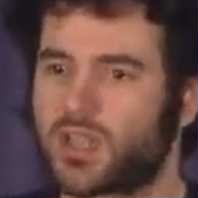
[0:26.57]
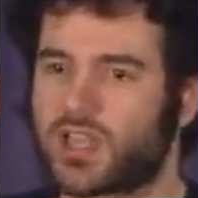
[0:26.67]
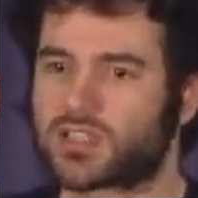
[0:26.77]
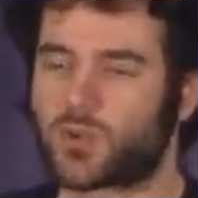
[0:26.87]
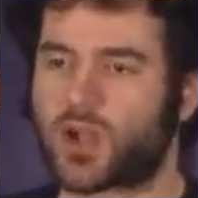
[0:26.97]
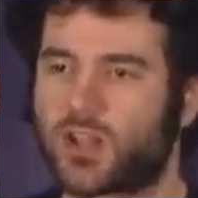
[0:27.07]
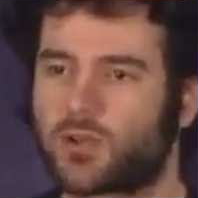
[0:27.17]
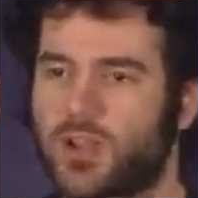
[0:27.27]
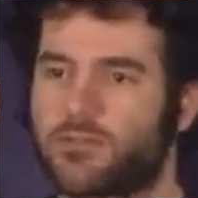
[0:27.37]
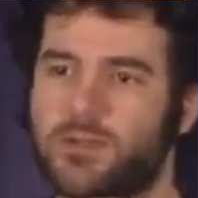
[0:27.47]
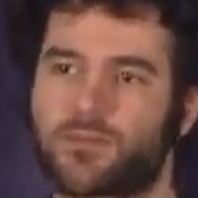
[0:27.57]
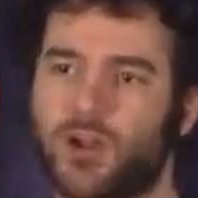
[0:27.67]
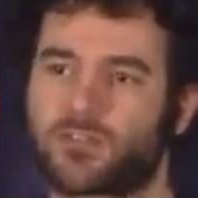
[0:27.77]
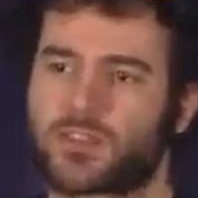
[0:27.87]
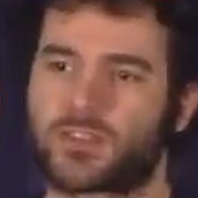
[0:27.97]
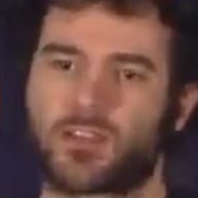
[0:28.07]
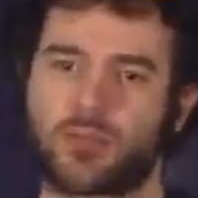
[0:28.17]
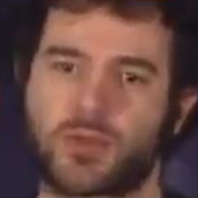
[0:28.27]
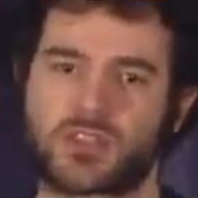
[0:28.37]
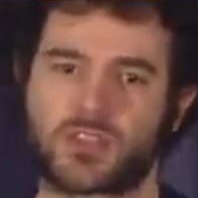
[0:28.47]
As well, I'm involved in the
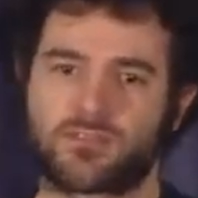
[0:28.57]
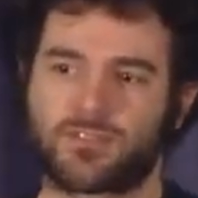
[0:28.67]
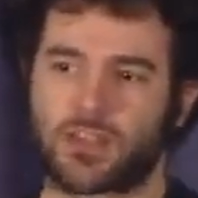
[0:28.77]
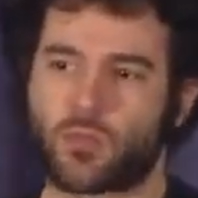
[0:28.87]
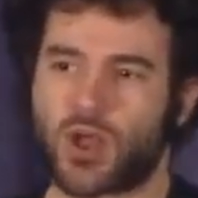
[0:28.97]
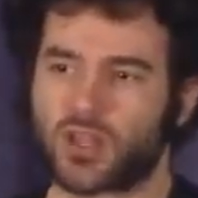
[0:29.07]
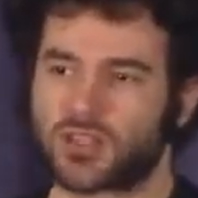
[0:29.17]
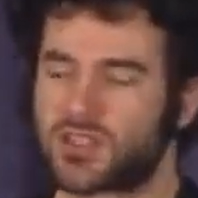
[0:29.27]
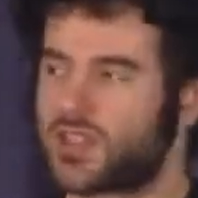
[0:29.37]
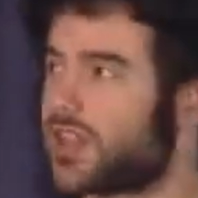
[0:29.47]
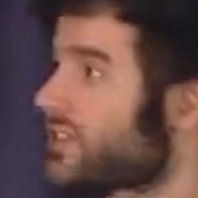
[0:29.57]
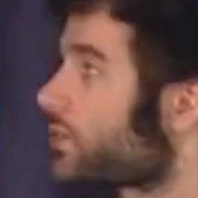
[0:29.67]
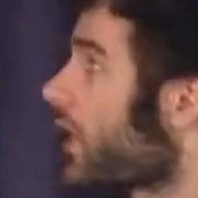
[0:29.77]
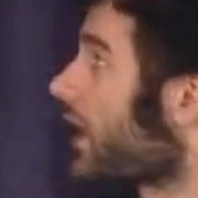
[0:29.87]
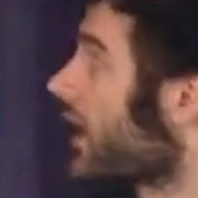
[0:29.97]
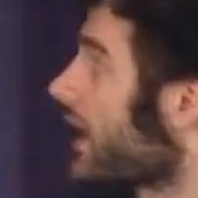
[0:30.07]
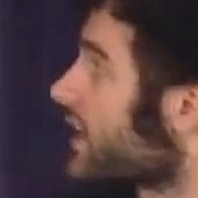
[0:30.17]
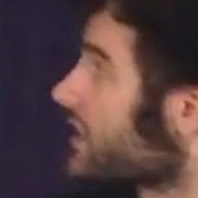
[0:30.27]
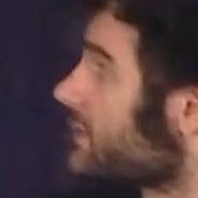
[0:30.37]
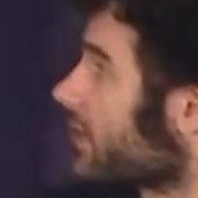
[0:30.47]
development of Flint Wallet, as well
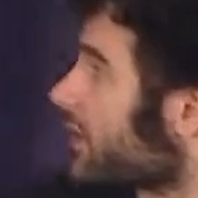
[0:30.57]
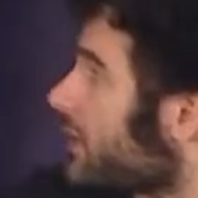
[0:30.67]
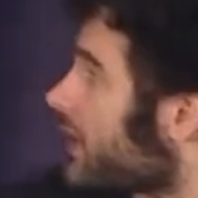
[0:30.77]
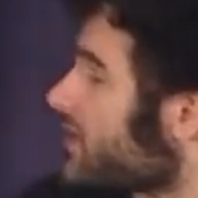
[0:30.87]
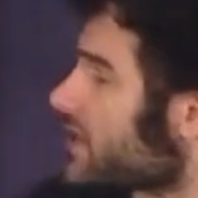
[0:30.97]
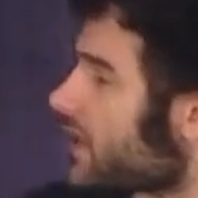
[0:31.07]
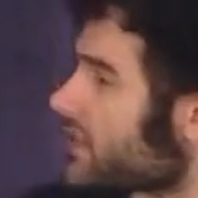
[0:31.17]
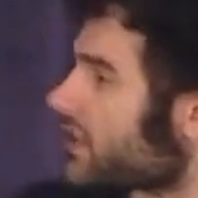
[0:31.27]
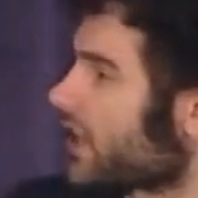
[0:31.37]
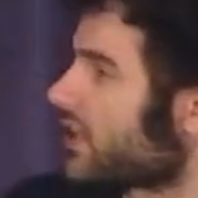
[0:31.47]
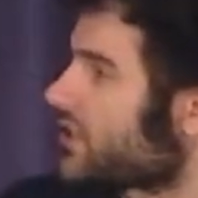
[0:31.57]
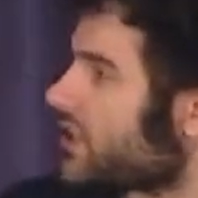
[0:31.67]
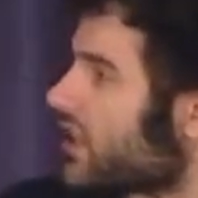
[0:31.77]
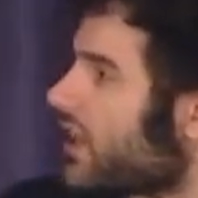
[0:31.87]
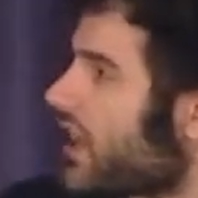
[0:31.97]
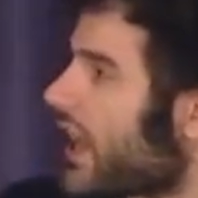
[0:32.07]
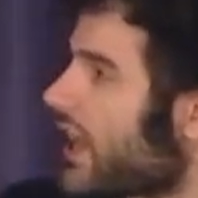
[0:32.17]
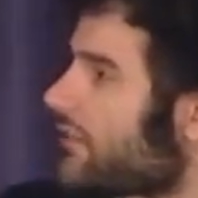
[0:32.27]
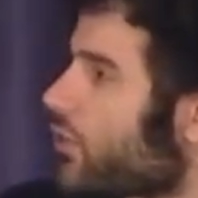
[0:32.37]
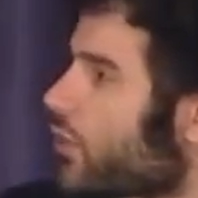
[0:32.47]
as Milk you see on Stage,
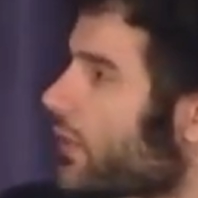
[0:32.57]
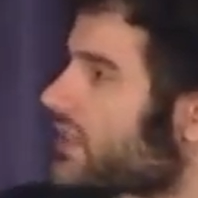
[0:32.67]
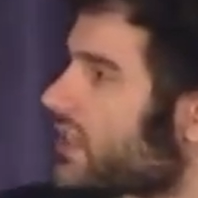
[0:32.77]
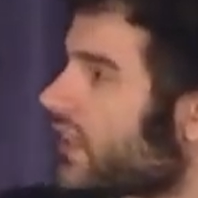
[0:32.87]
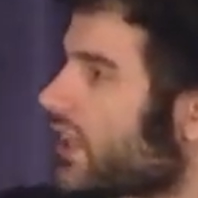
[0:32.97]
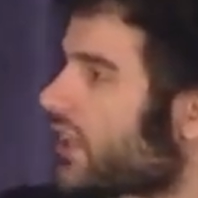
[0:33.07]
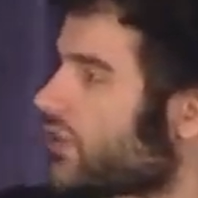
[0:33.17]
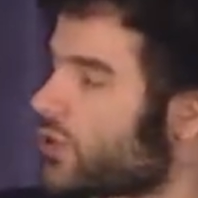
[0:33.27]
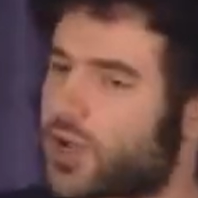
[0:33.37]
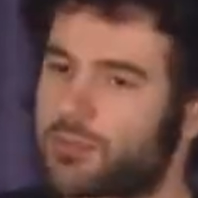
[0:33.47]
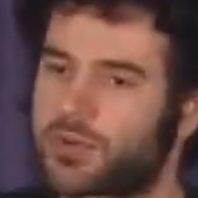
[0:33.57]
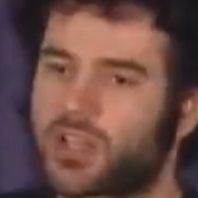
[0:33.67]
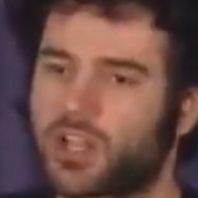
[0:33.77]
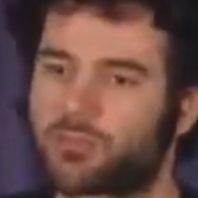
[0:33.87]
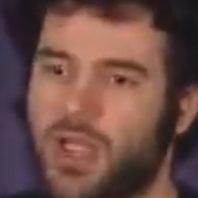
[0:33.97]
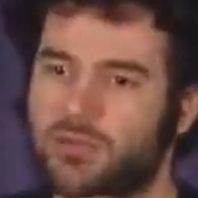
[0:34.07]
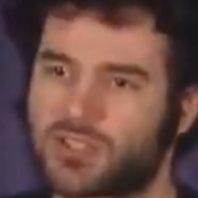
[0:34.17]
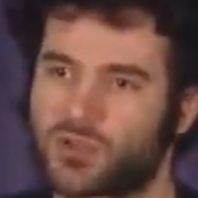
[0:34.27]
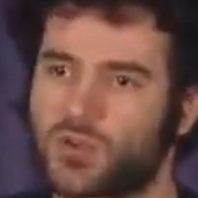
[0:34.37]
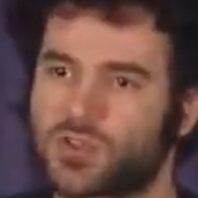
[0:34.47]
and more recently a new company called Paima
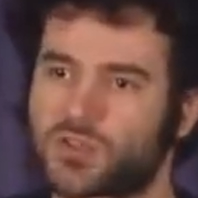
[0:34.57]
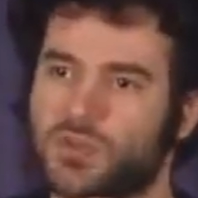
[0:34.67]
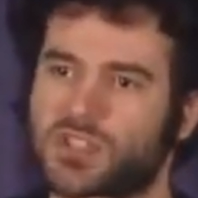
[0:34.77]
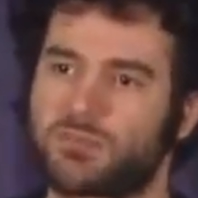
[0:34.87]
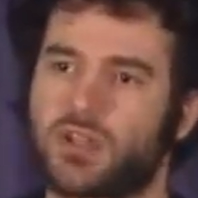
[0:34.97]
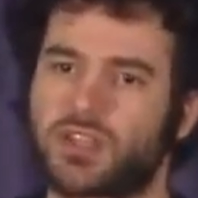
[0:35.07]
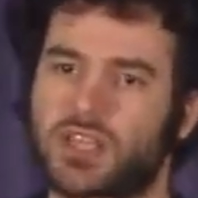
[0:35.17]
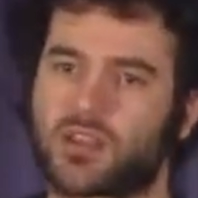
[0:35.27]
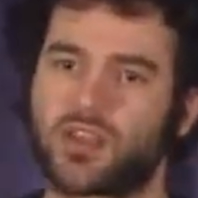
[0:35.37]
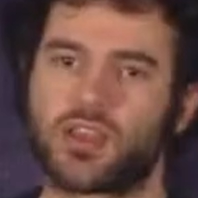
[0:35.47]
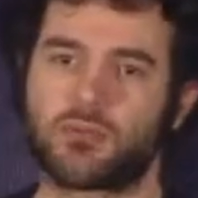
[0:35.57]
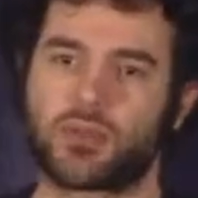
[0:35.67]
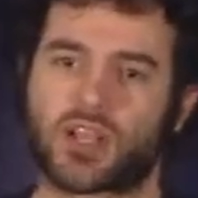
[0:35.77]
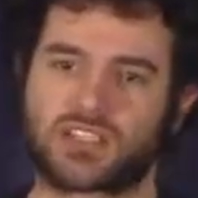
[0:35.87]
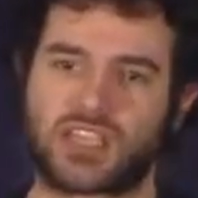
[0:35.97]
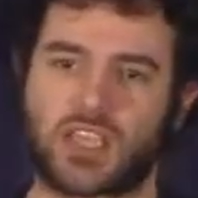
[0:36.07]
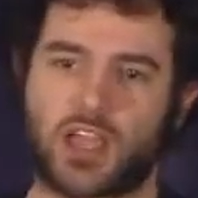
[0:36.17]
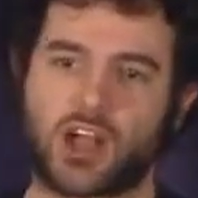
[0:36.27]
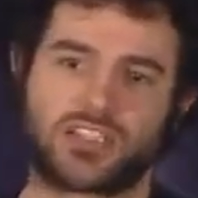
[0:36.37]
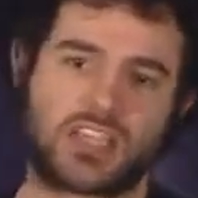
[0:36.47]
Studios, which is building blockchain
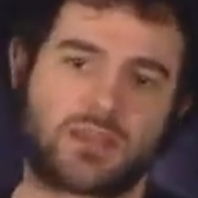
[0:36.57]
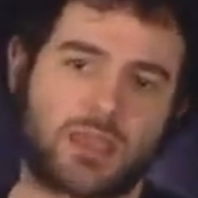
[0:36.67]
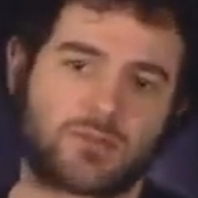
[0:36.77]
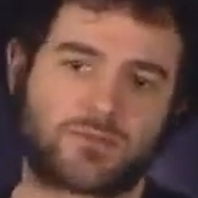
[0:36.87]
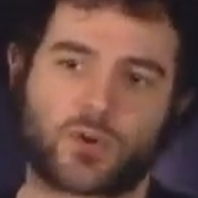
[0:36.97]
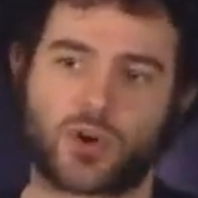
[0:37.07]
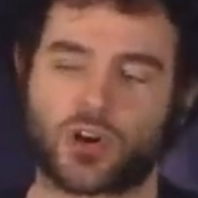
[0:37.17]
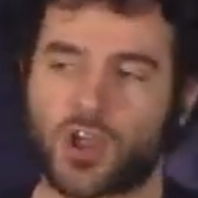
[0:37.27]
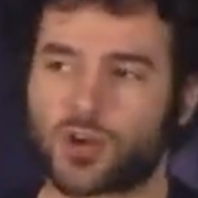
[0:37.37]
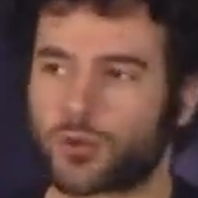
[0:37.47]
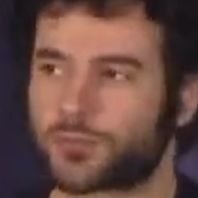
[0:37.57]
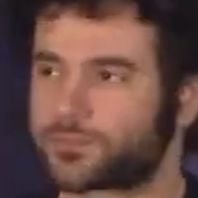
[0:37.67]
on-chain games for Cardano.